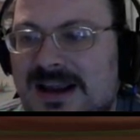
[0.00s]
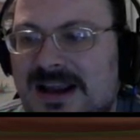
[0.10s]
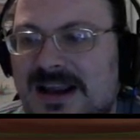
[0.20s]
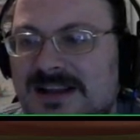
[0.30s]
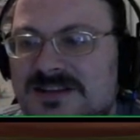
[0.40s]

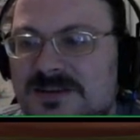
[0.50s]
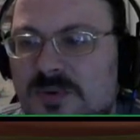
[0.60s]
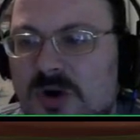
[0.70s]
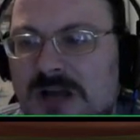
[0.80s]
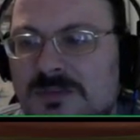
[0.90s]
it's the
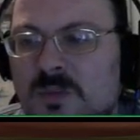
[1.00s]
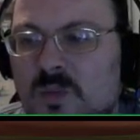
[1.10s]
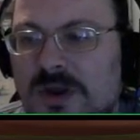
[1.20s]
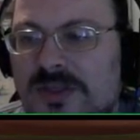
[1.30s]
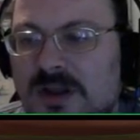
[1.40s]
problem
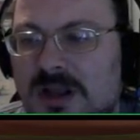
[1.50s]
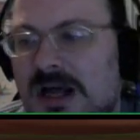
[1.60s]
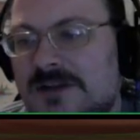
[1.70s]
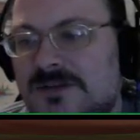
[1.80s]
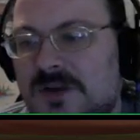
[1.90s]
with a
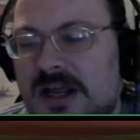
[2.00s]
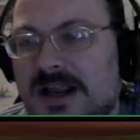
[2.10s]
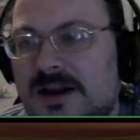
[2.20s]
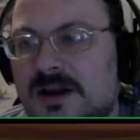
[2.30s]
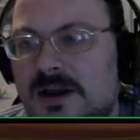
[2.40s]
lot of,
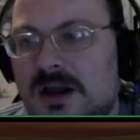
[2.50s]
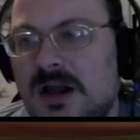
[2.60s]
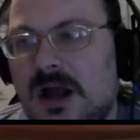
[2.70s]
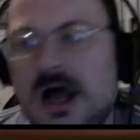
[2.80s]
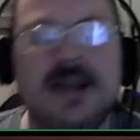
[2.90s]
like,
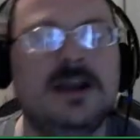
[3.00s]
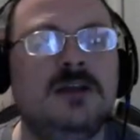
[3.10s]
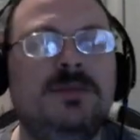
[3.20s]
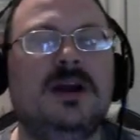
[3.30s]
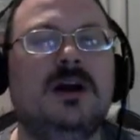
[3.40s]
I can
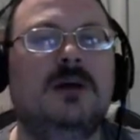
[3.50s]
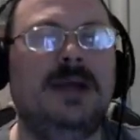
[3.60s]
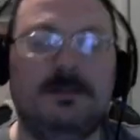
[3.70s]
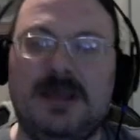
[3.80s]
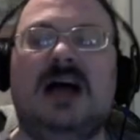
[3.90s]
pick up
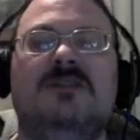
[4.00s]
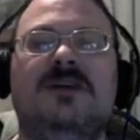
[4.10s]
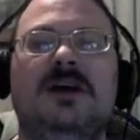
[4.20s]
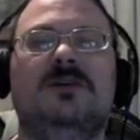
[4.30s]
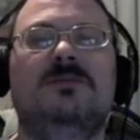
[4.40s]
a
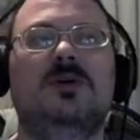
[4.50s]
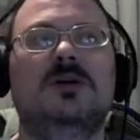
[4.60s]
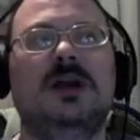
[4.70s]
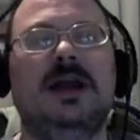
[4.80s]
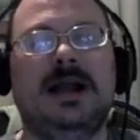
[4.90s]
Pathfinder
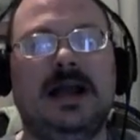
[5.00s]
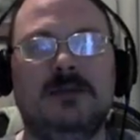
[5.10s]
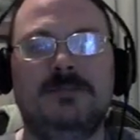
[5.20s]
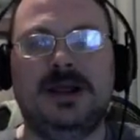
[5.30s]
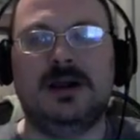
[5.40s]
book, and I can
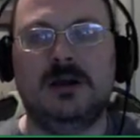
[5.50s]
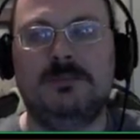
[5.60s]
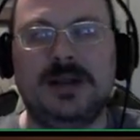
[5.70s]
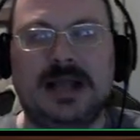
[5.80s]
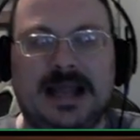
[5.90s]
pick
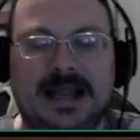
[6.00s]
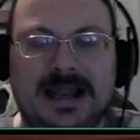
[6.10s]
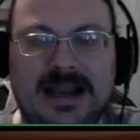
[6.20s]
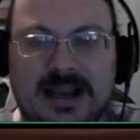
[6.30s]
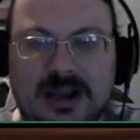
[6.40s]
up
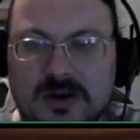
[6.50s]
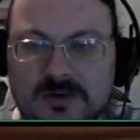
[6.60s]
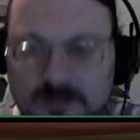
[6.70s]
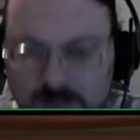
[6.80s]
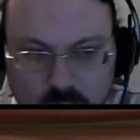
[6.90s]
a
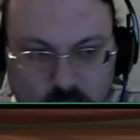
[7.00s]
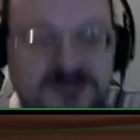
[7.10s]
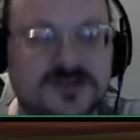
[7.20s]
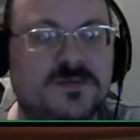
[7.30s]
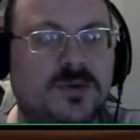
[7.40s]

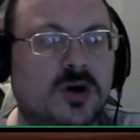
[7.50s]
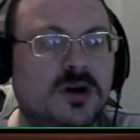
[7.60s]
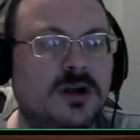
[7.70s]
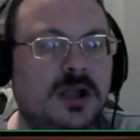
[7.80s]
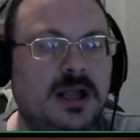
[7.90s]
Wizards
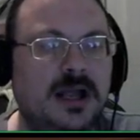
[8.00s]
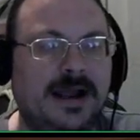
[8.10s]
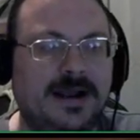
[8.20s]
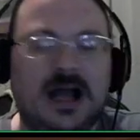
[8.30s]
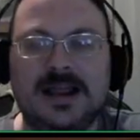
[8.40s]
book,
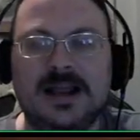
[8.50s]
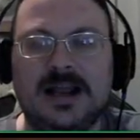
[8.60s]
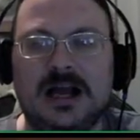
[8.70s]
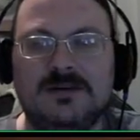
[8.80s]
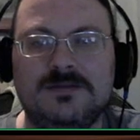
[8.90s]
and I can
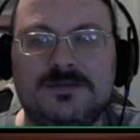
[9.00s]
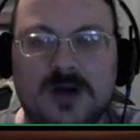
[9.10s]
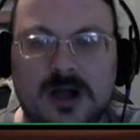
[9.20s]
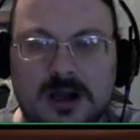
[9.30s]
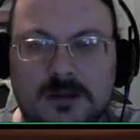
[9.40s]
have
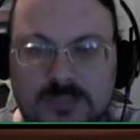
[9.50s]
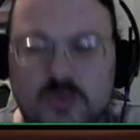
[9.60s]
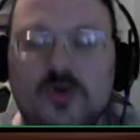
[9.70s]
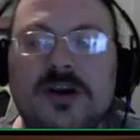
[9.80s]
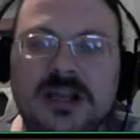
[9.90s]
a
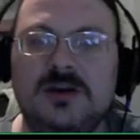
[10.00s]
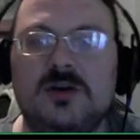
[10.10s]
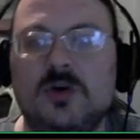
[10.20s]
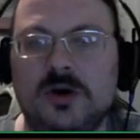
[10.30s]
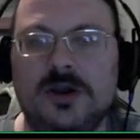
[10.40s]
pretty
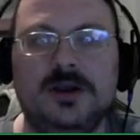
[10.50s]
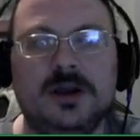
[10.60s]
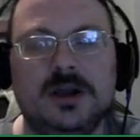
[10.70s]
good